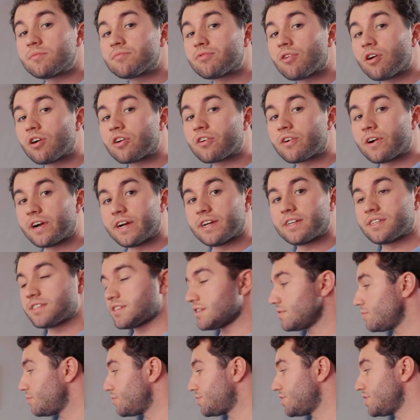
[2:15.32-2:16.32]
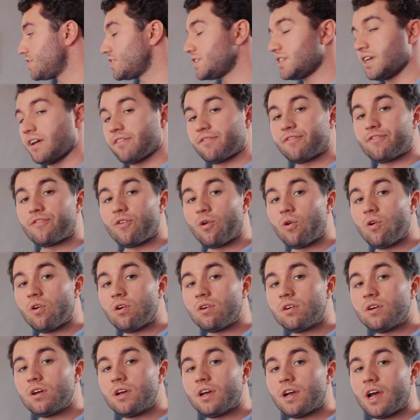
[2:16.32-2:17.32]
in progress, which is step
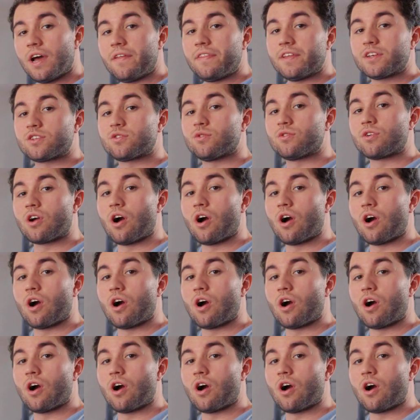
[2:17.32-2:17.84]
four, and this will